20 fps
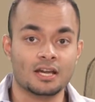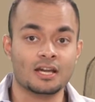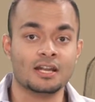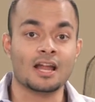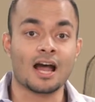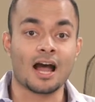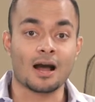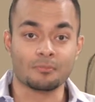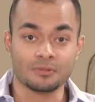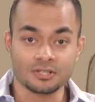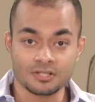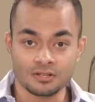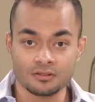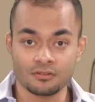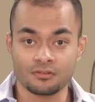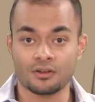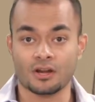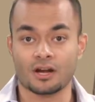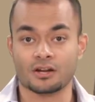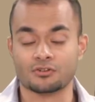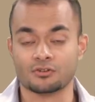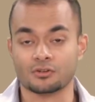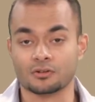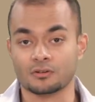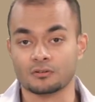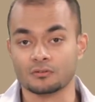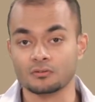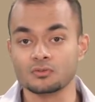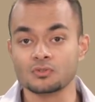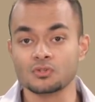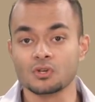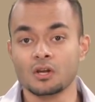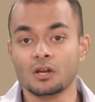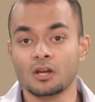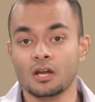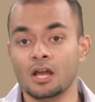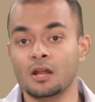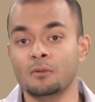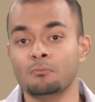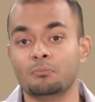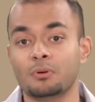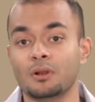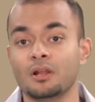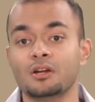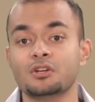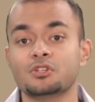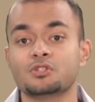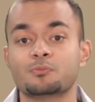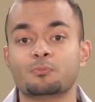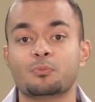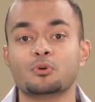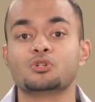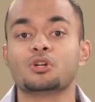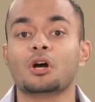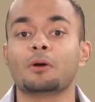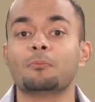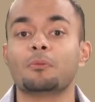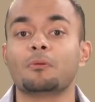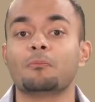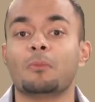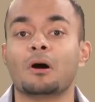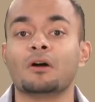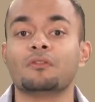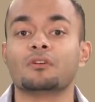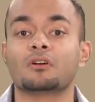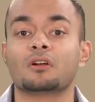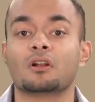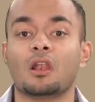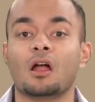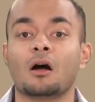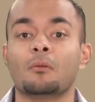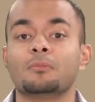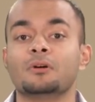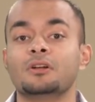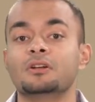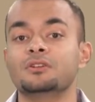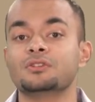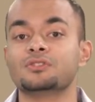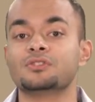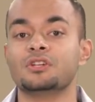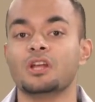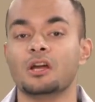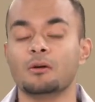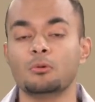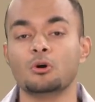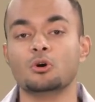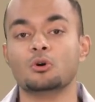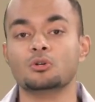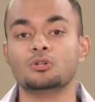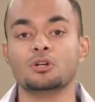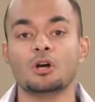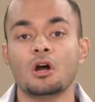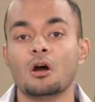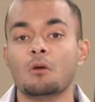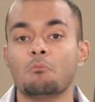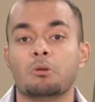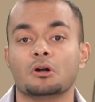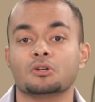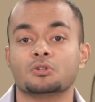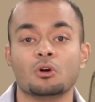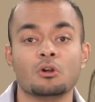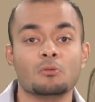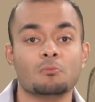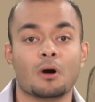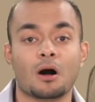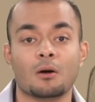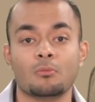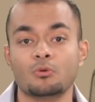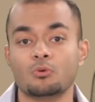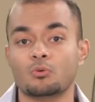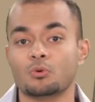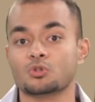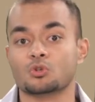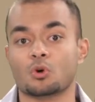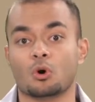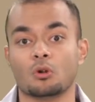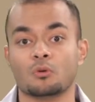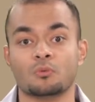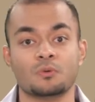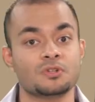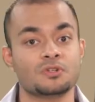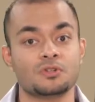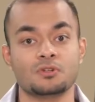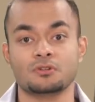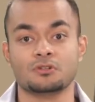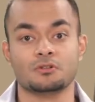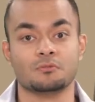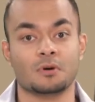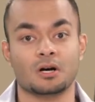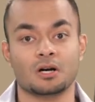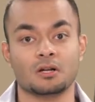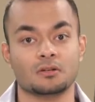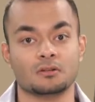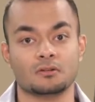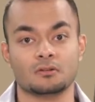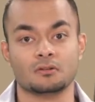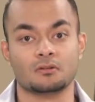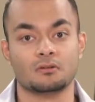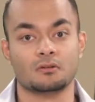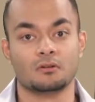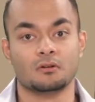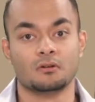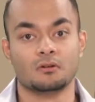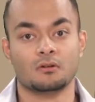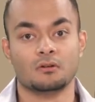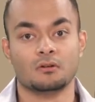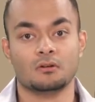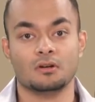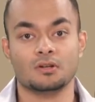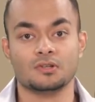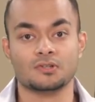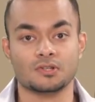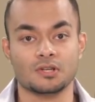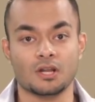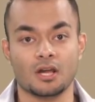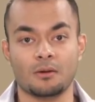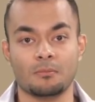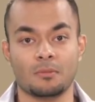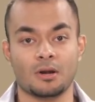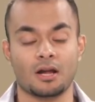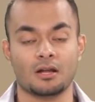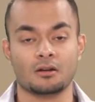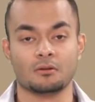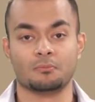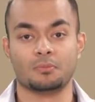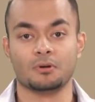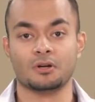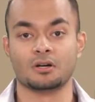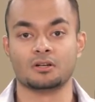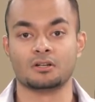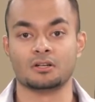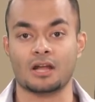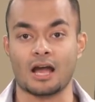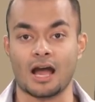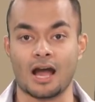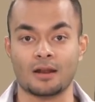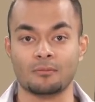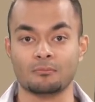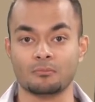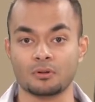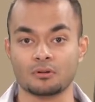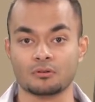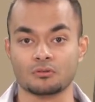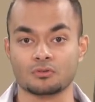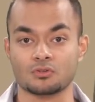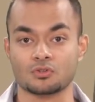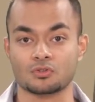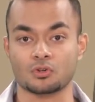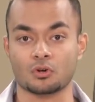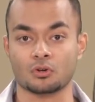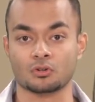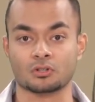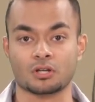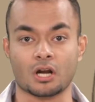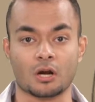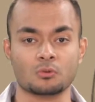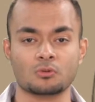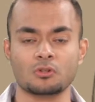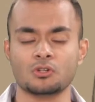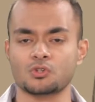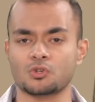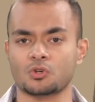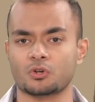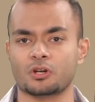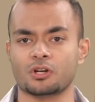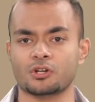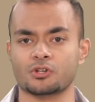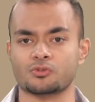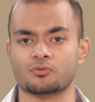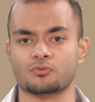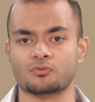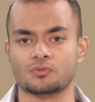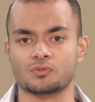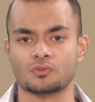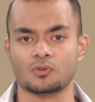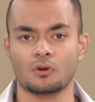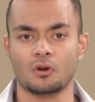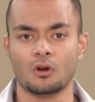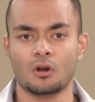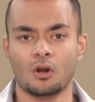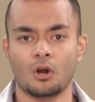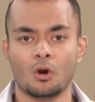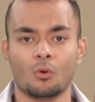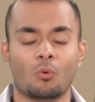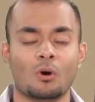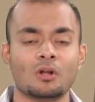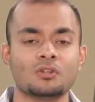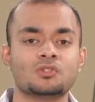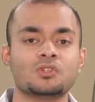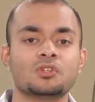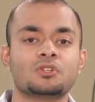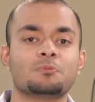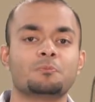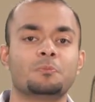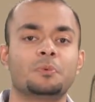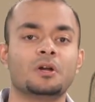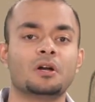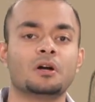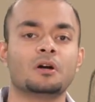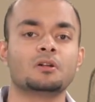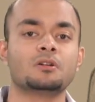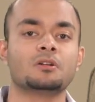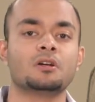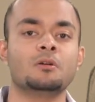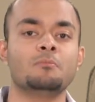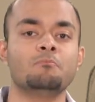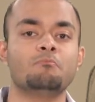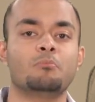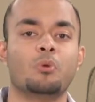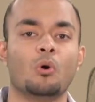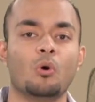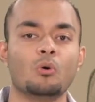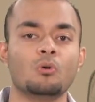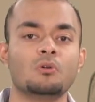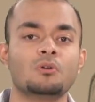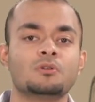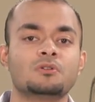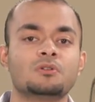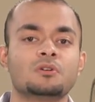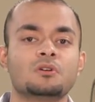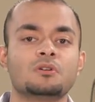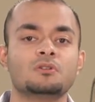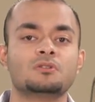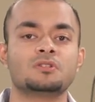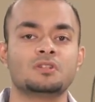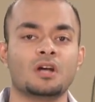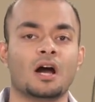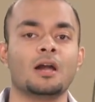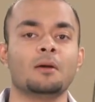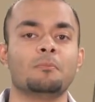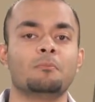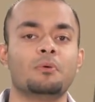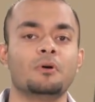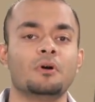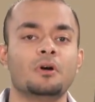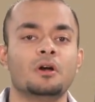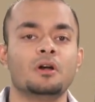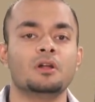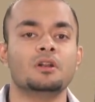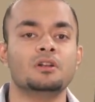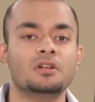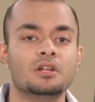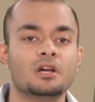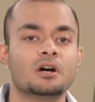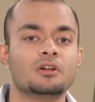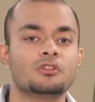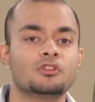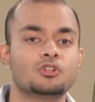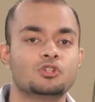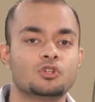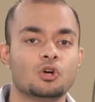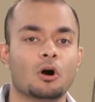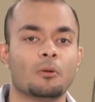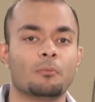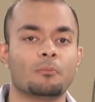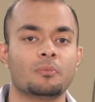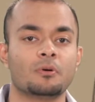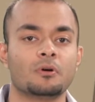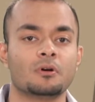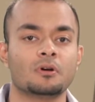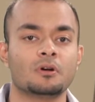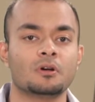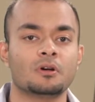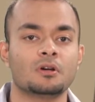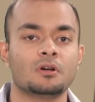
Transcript: in amateur theatricals, in plays put up by the club in his neighborhood, Patol Babu was always in demand. His name had appeared in handbills on countless occasions. Once it appeared in bold type near the top,